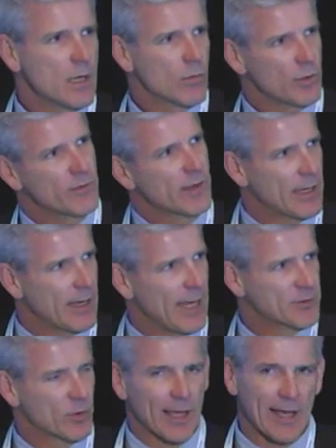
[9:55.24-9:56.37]
When you've got
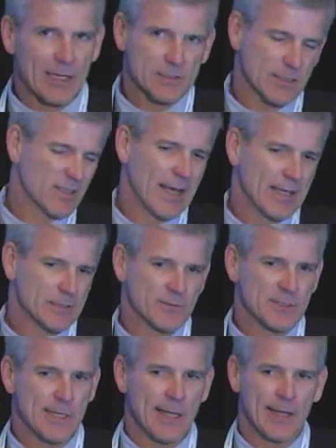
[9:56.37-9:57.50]
natural gas that as of
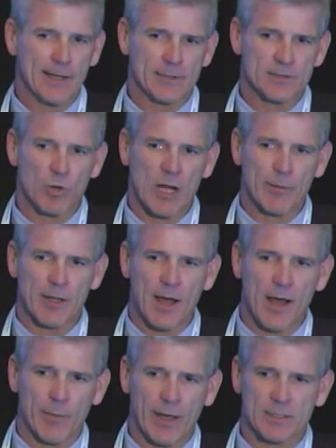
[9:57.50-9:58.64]
today is probably
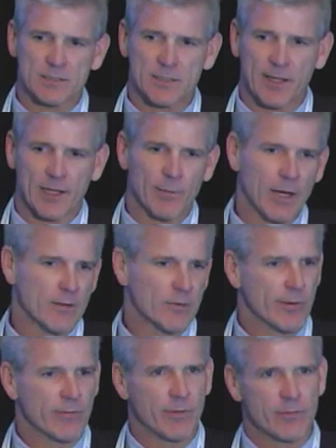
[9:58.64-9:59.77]
NYMEX sitting at about
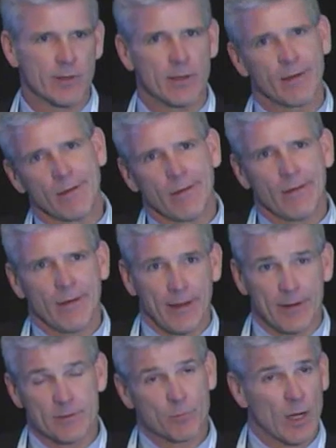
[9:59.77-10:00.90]
350,
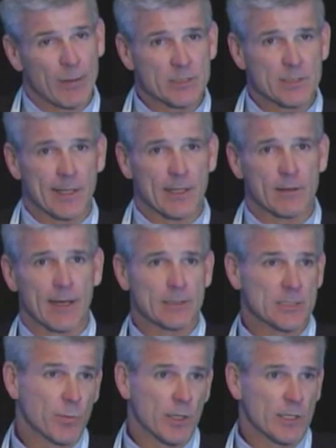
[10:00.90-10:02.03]
and it's probably sitting at that
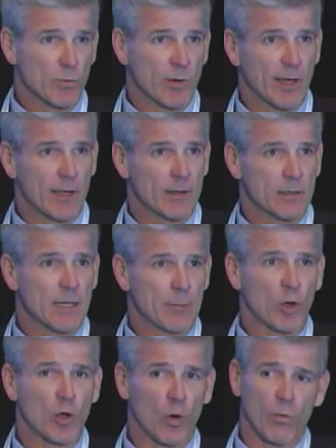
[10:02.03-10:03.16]
just because we've had a
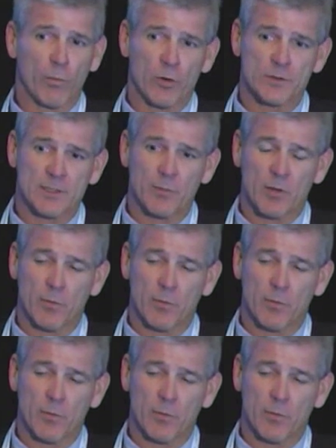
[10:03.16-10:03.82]
couple cold bursts up in the